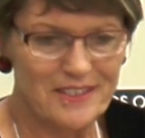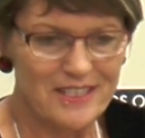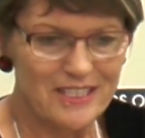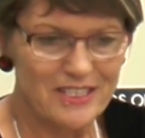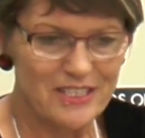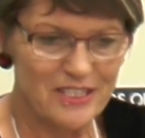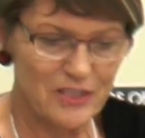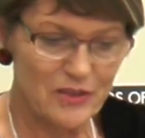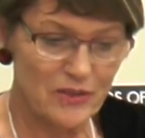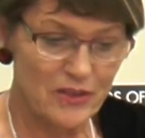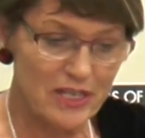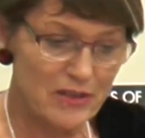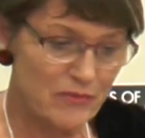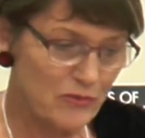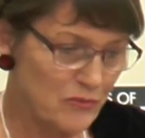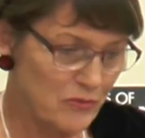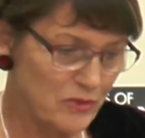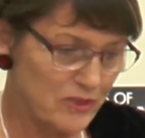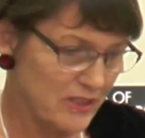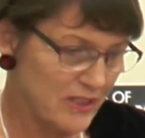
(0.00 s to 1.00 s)
So I
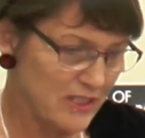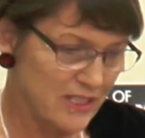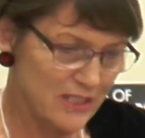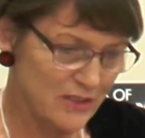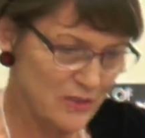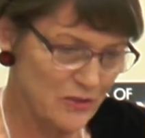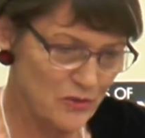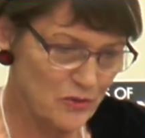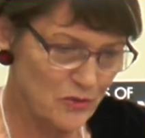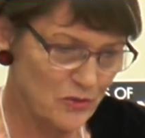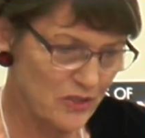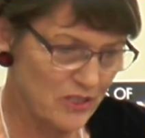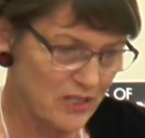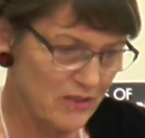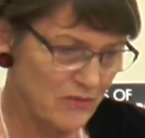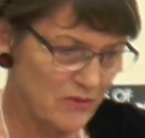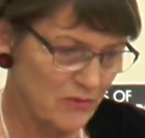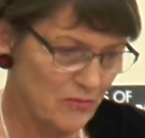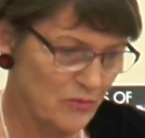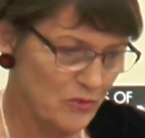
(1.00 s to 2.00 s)
haven't written that story, I
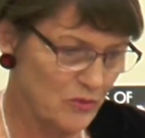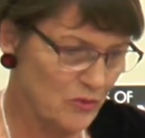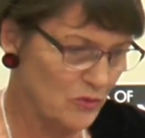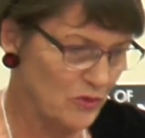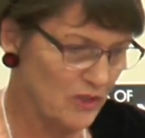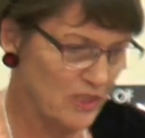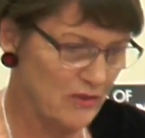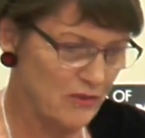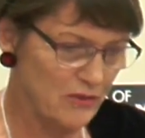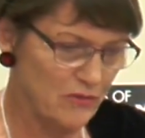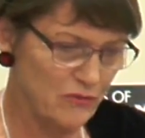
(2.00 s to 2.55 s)
haven't put all that